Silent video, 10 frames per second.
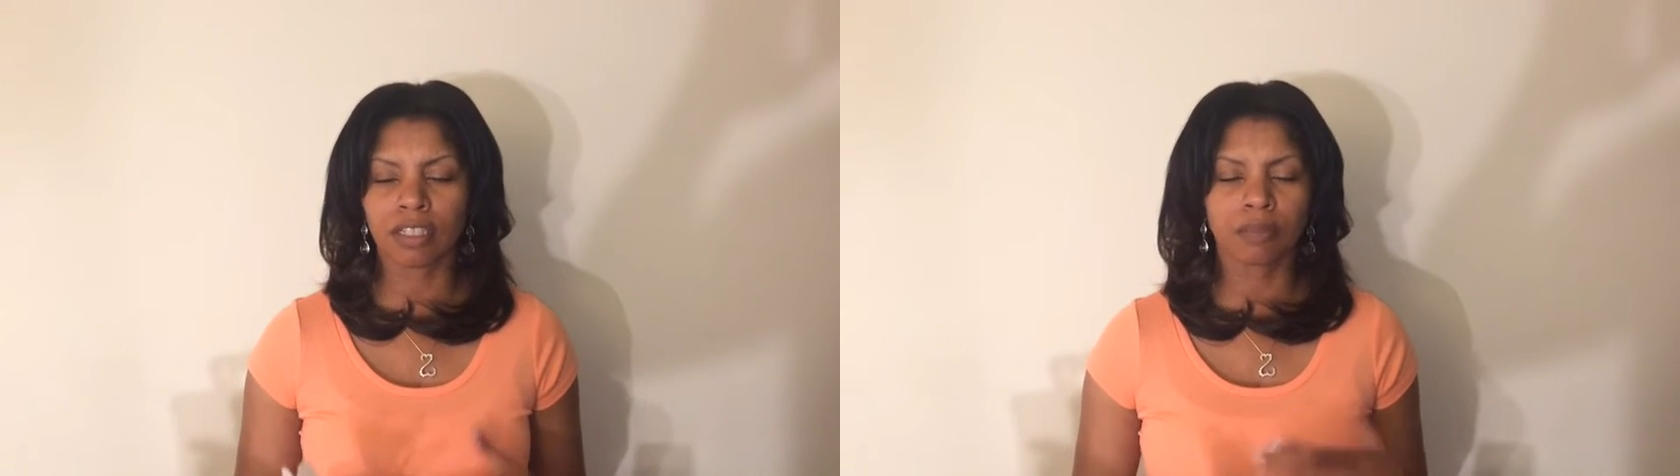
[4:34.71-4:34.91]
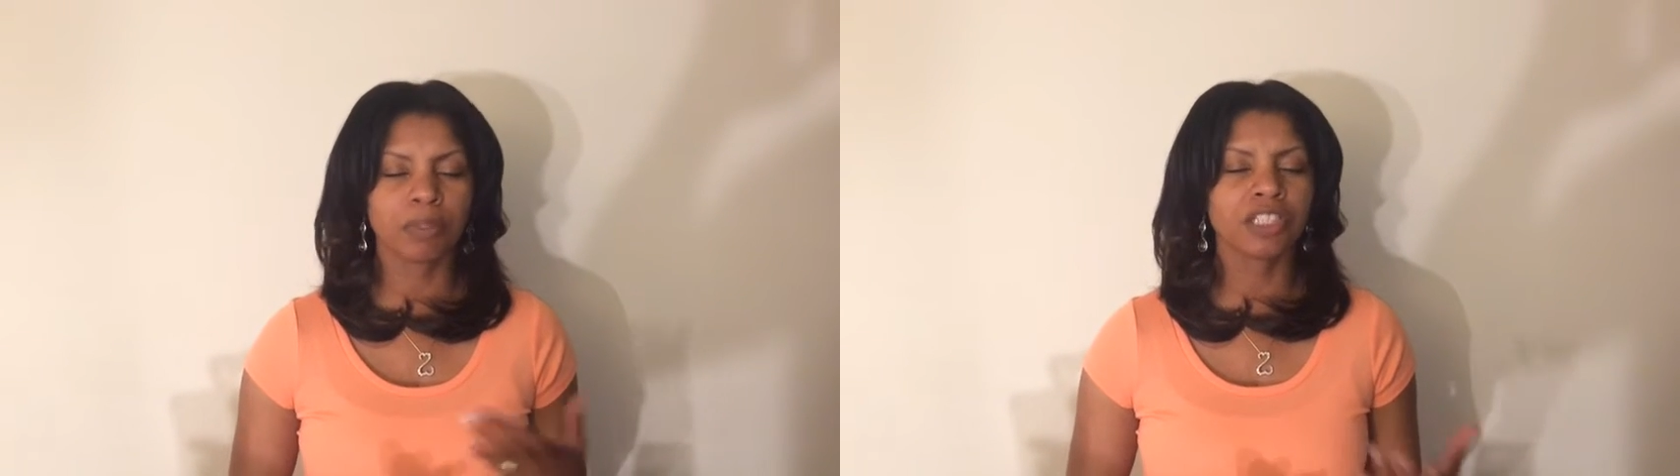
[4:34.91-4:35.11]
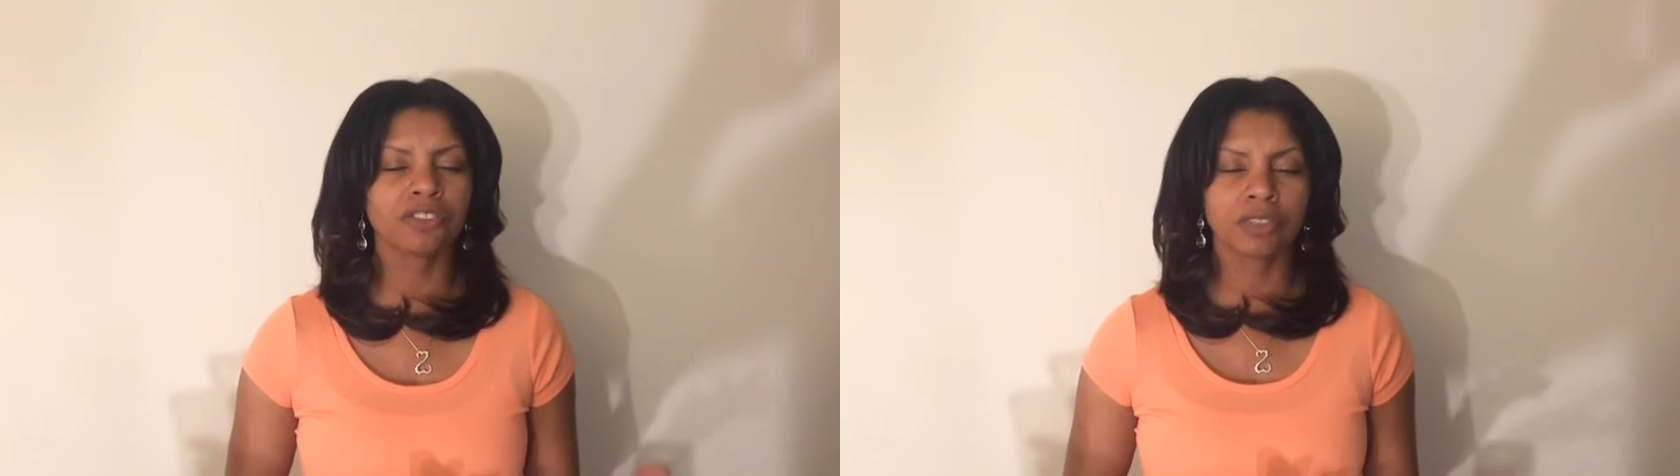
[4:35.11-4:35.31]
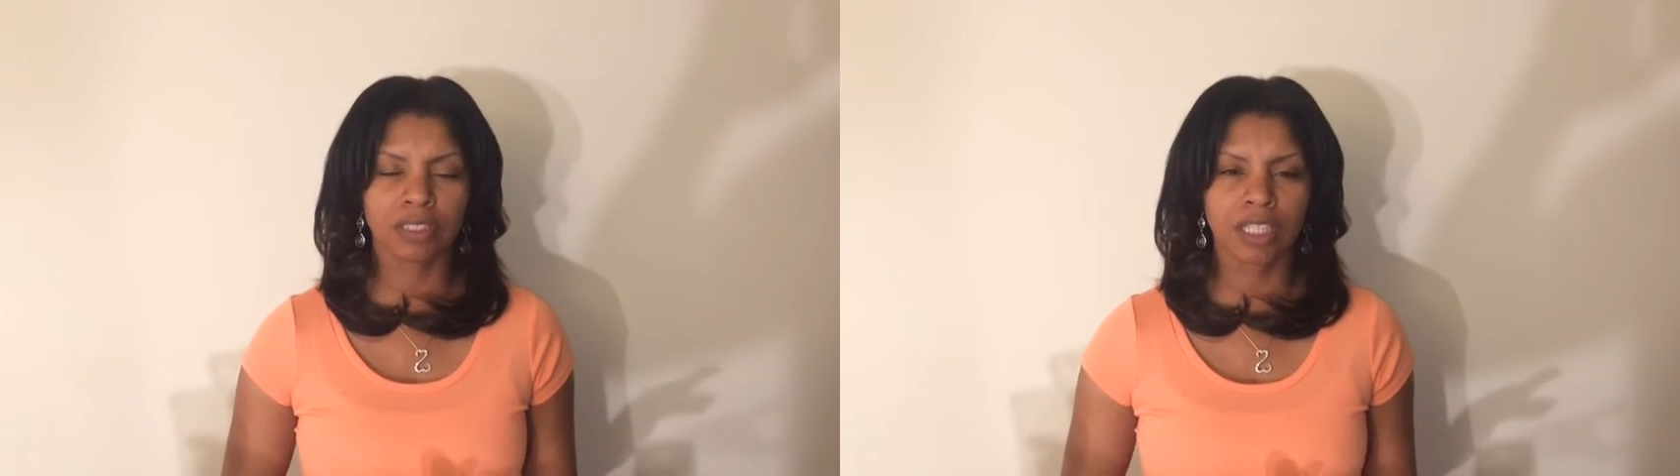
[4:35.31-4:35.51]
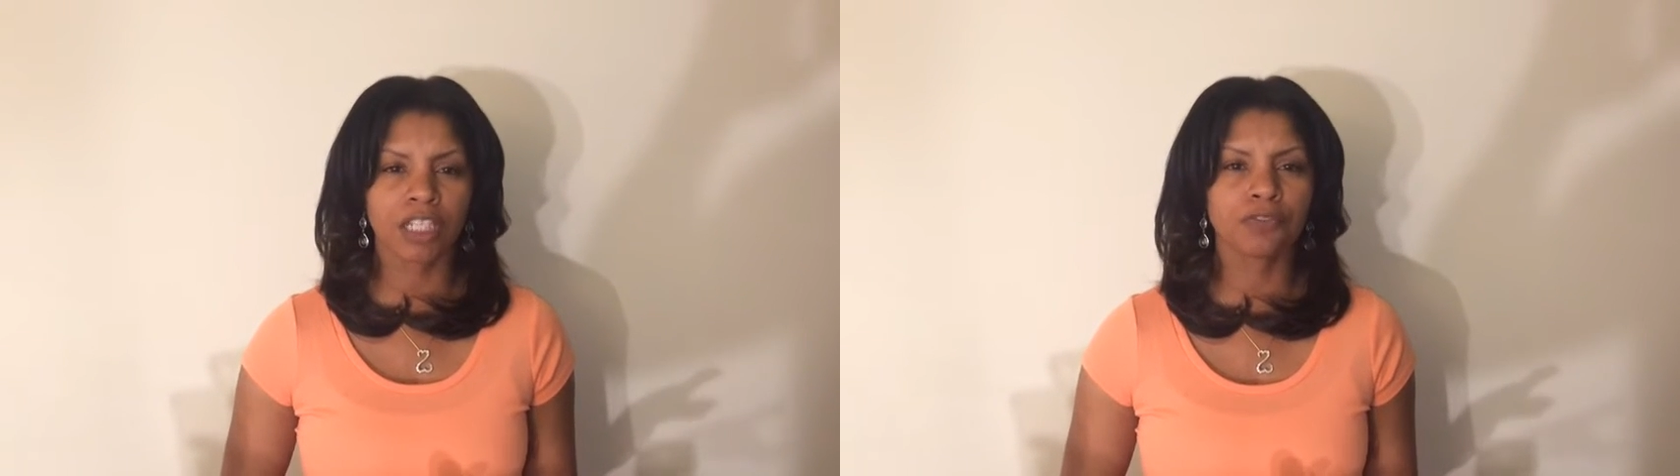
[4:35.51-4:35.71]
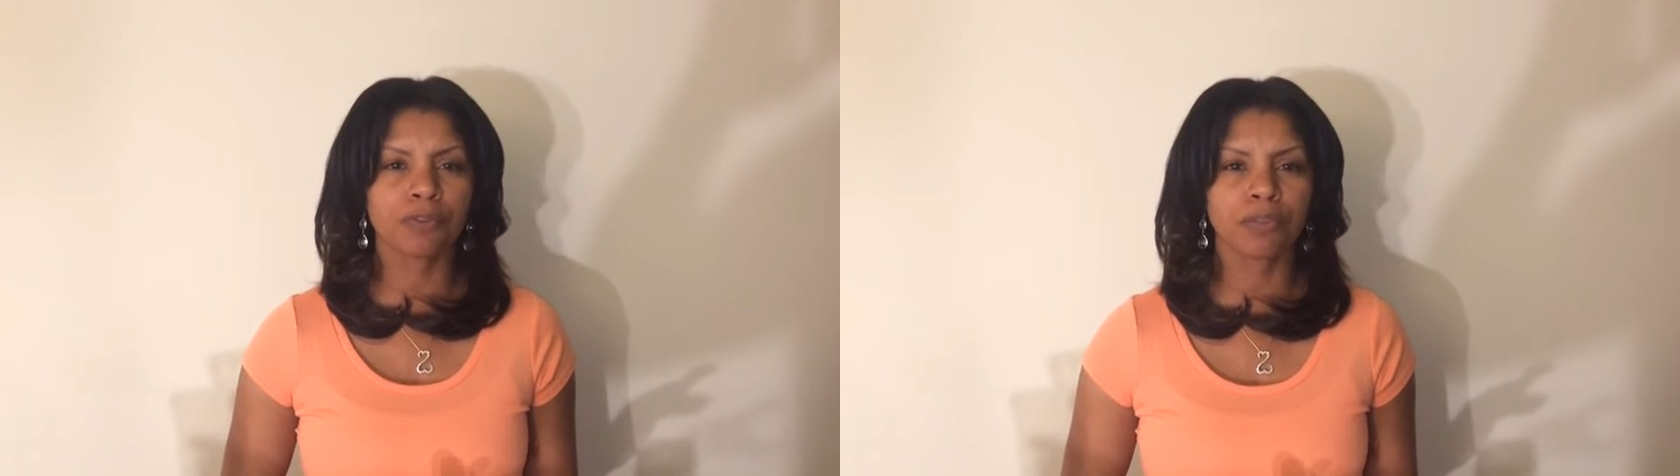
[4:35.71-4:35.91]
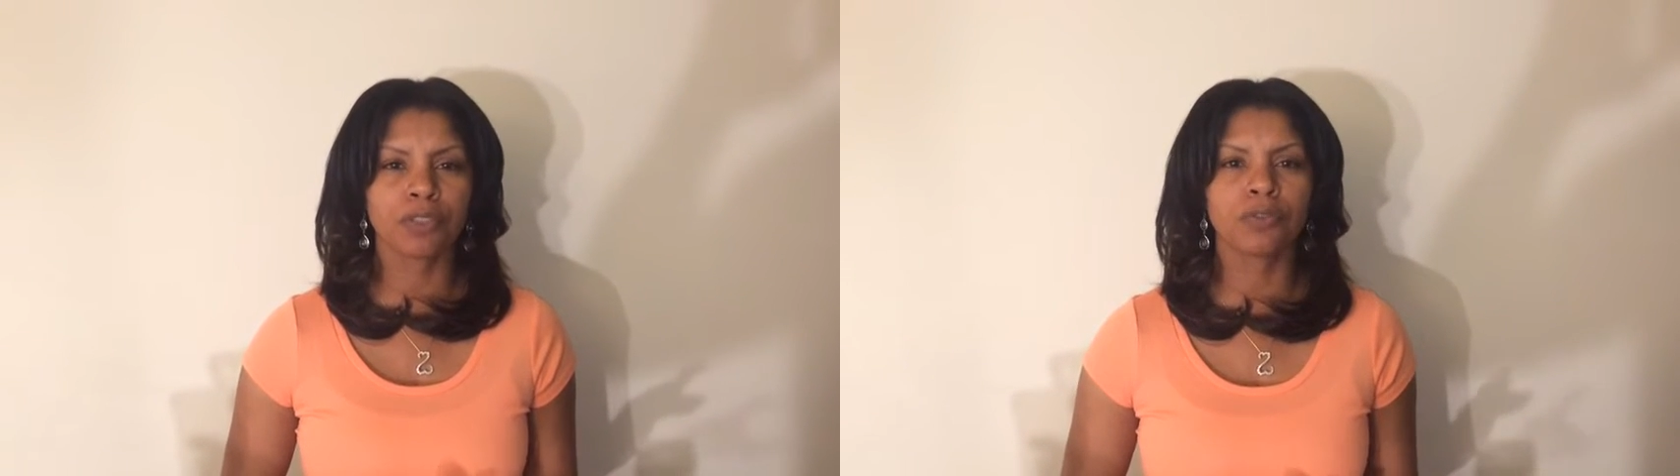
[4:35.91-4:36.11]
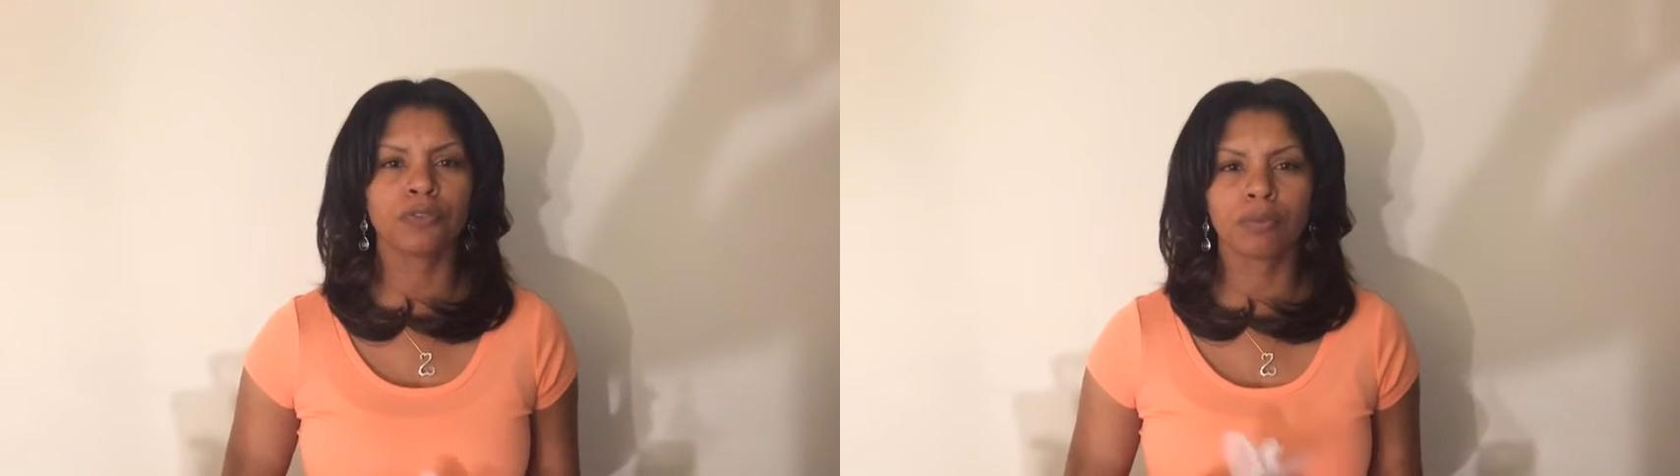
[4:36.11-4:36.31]
that a patient could catch from
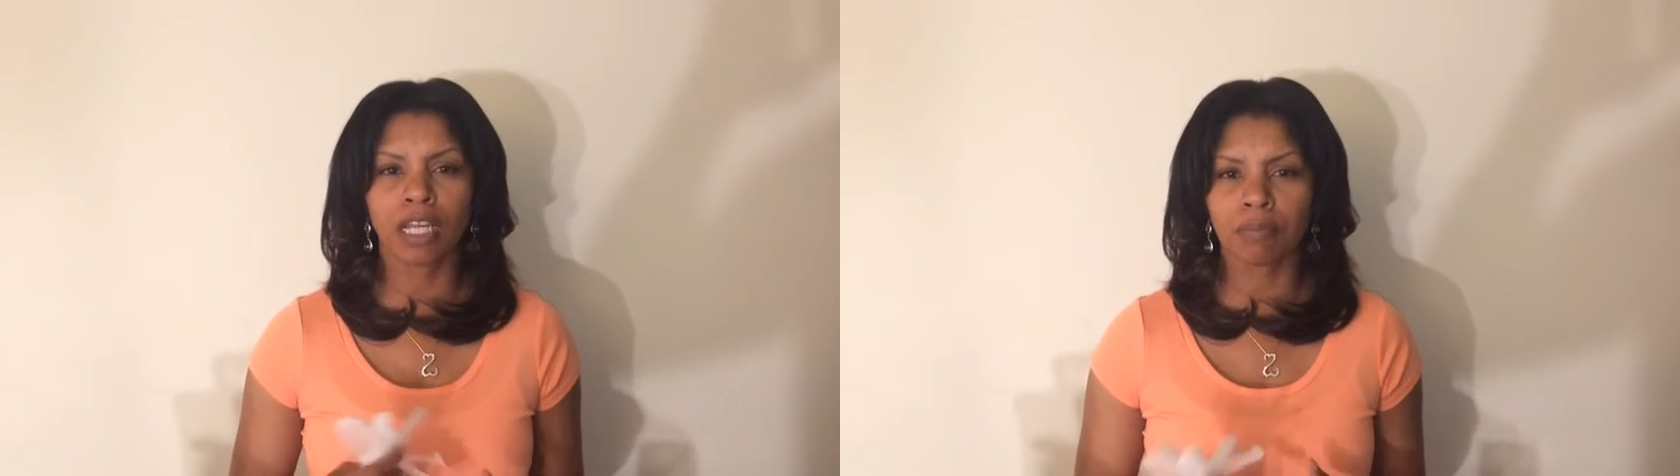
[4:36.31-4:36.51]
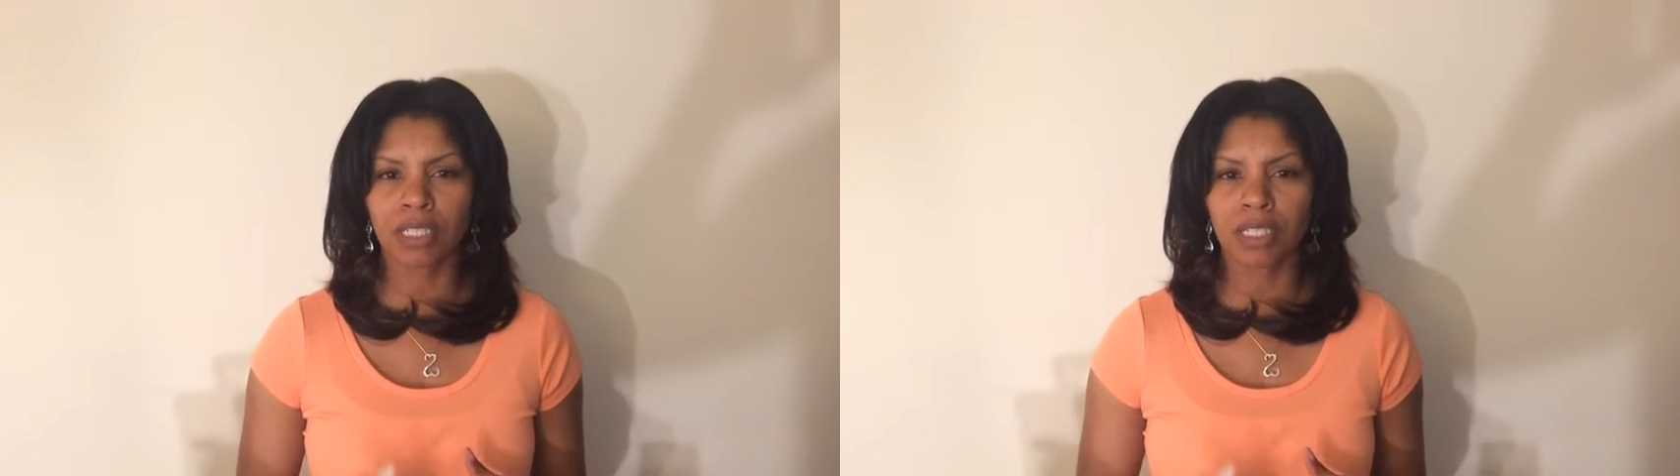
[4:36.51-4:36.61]
you from not